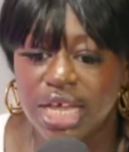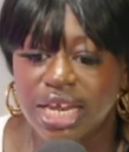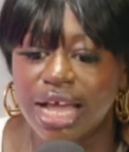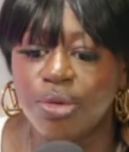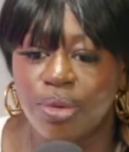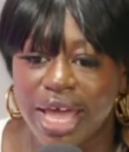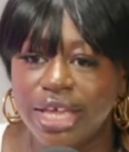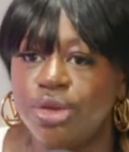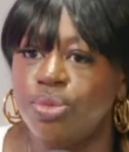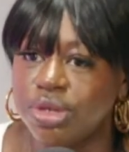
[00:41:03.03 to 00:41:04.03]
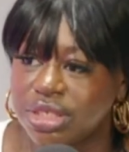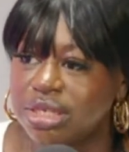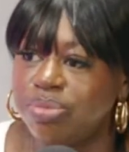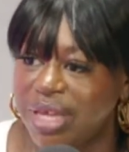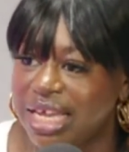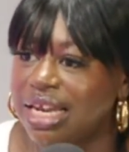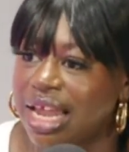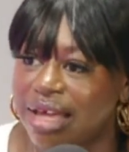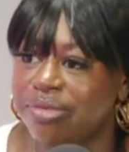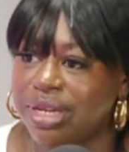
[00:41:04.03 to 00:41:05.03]
like where you want to be in
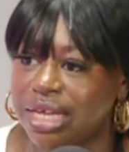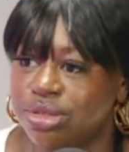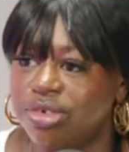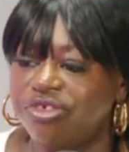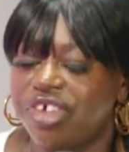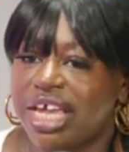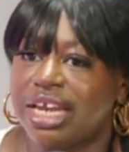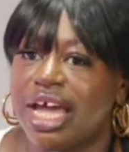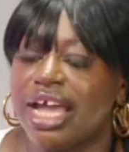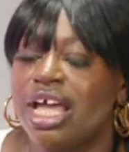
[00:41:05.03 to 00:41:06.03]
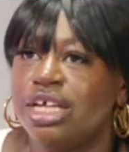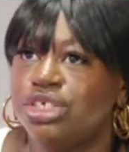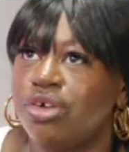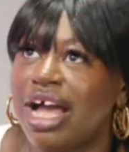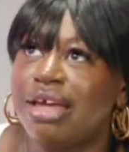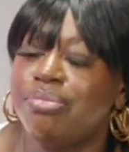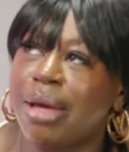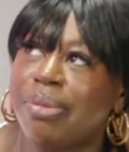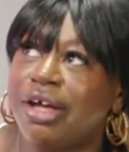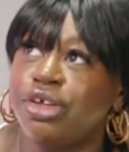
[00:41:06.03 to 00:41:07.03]
life and that sort of thing. And like, try and
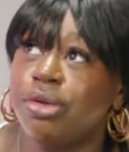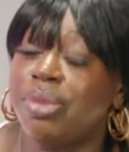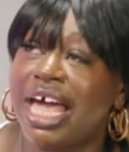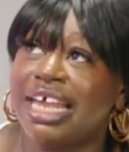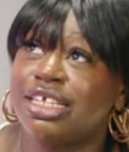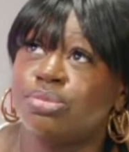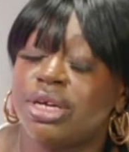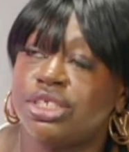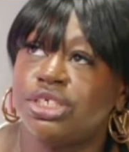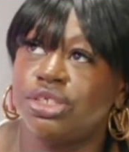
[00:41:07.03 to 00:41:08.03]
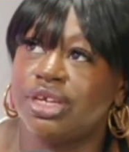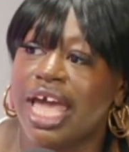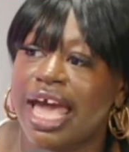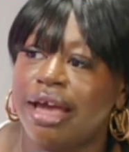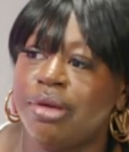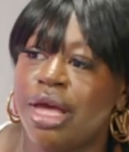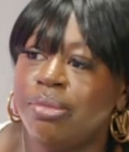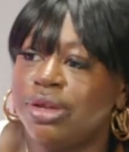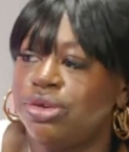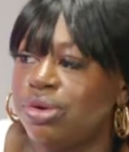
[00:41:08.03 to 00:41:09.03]
map out your plan as much as you can,
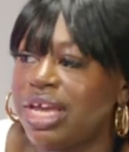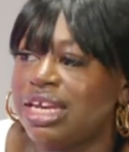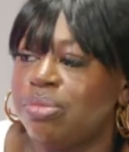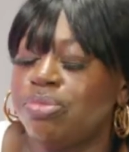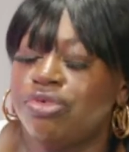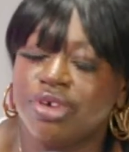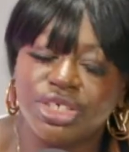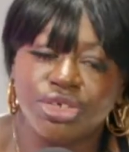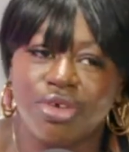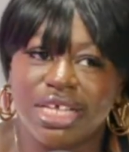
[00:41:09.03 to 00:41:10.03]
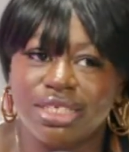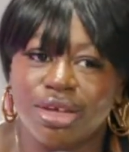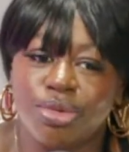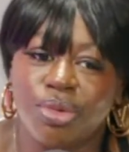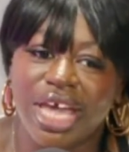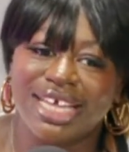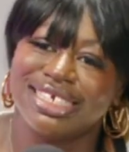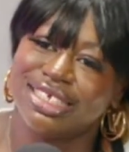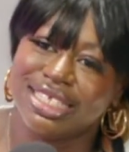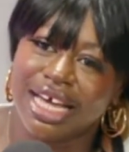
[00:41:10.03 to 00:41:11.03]
but not in a pressurized certain way.
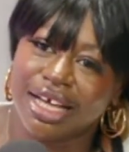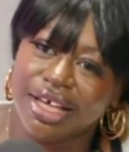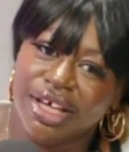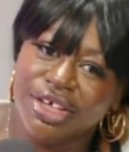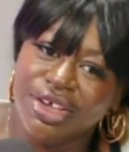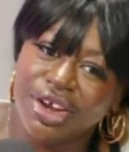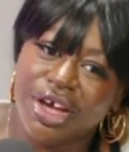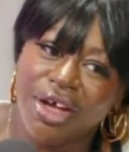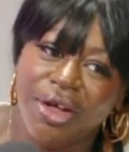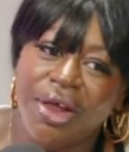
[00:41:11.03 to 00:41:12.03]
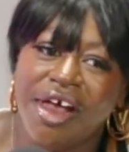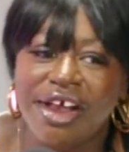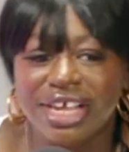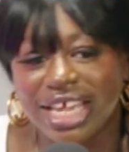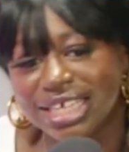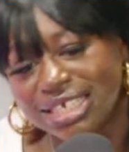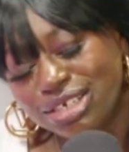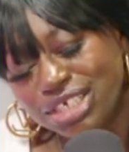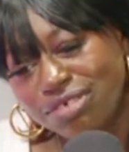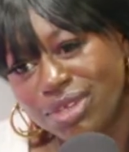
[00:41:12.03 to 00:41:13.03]
It's just like, you know, okay, I
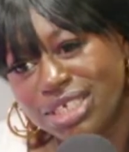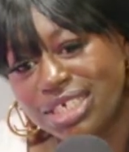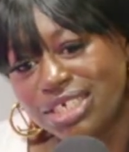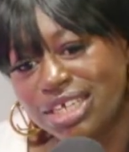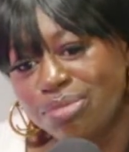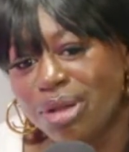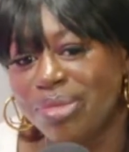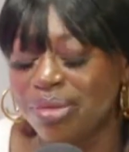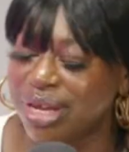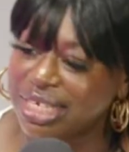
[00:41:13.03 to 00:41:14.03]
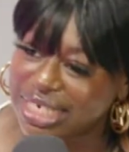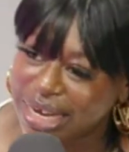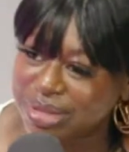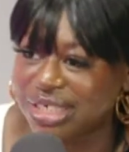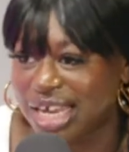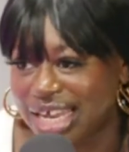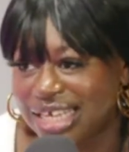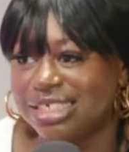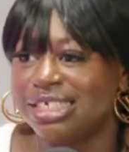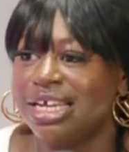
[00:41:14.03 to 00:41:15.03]
didn't achieve this year, but maybe I adapt,
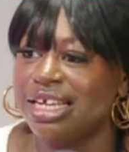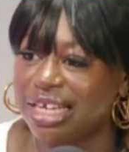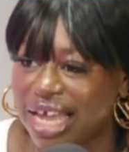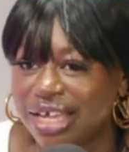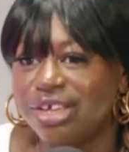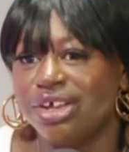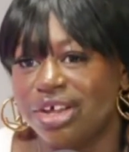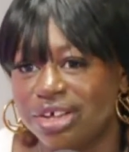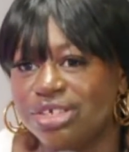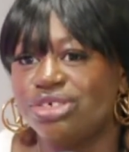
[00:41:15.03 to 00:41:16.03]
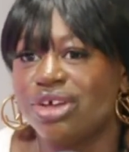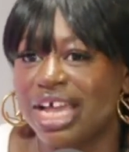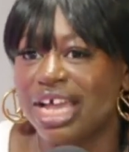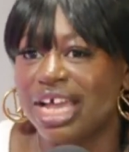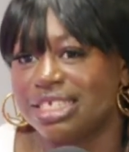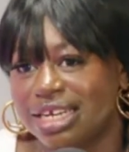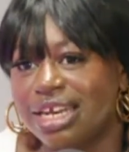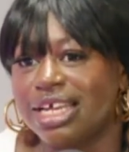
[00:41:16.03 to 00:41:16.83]
change, like, you know, try and get to the next